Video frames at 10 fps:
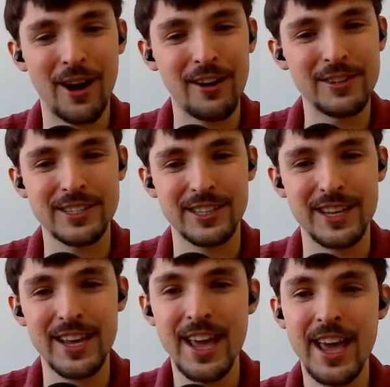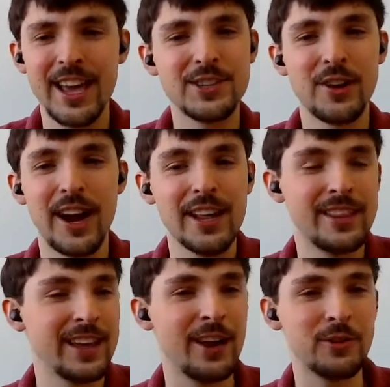Obviously, is there
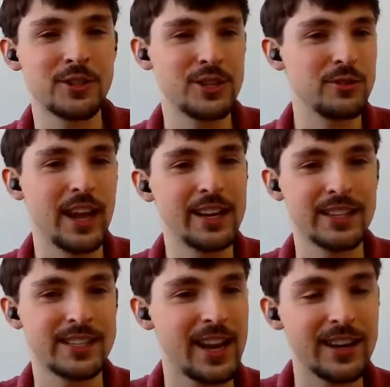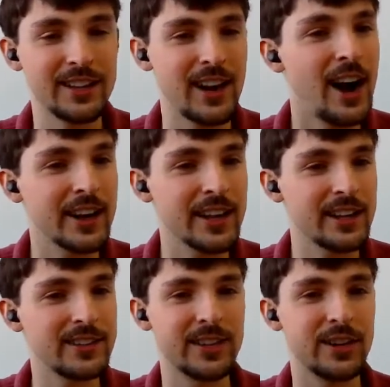anything else you'd like to say to the
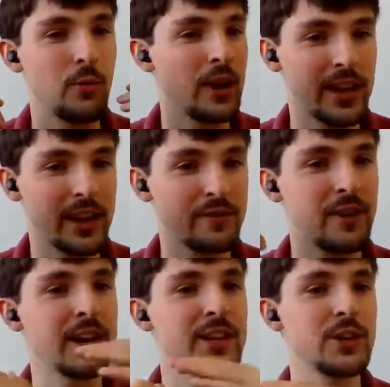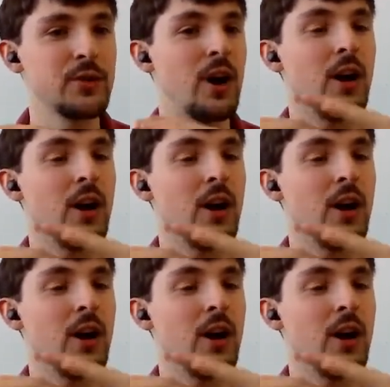audience, where they can find you?